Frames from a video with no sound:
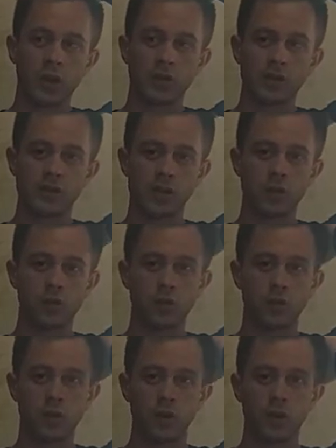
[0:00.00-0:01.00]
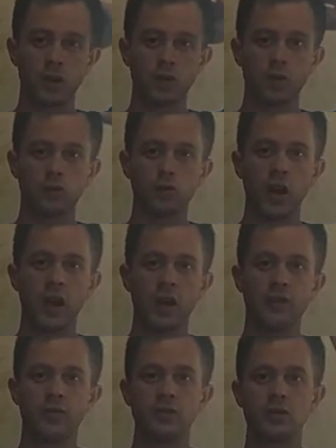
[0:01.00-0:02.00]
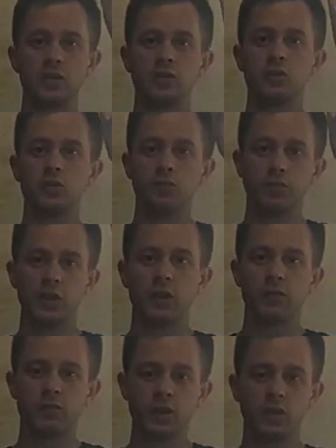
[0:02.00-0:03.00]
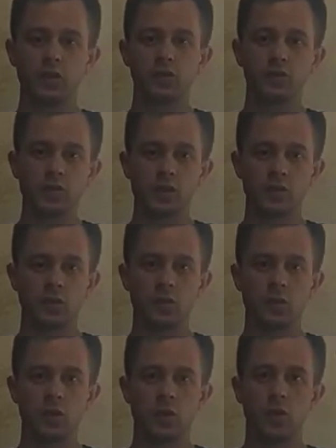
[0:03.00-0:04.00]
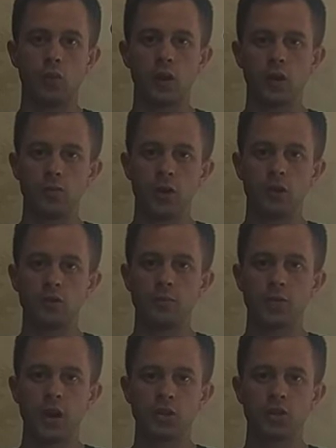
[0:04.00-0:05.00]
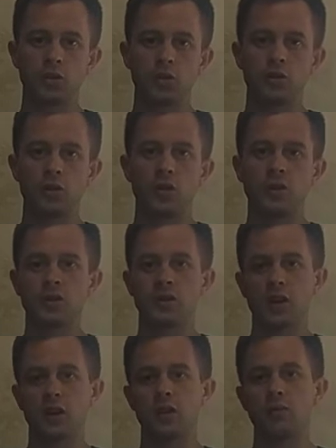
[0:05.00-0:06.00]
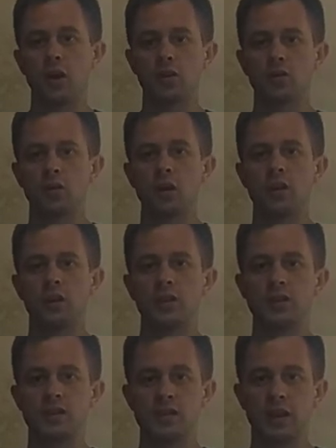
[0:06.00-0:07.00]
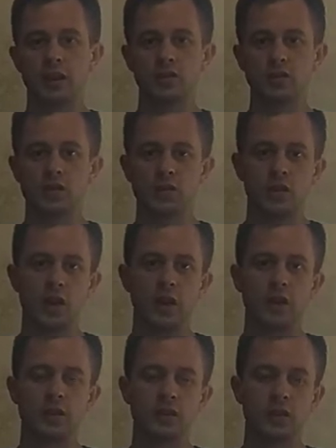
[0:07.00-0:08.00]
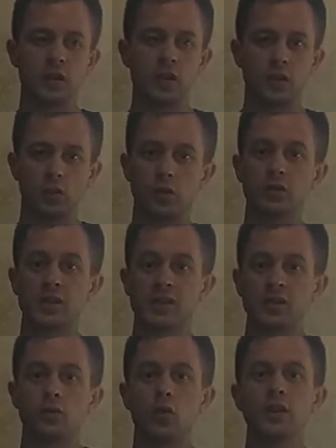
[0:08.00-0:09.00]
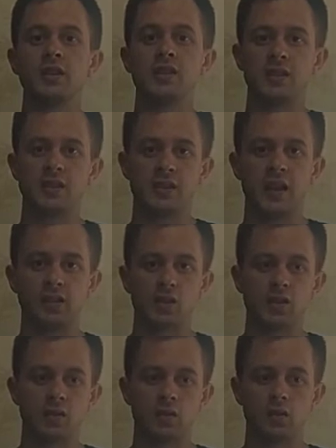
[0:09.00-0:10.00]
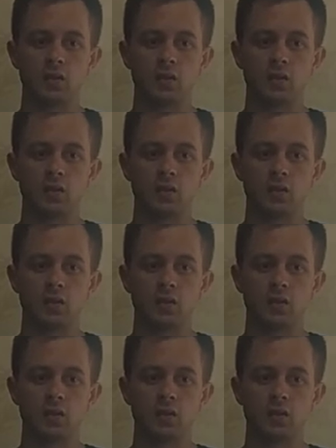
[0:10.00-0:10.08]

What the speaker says: So you'll have 2 PDF materials, one about the passion, second about the sales, and well, what is the sales?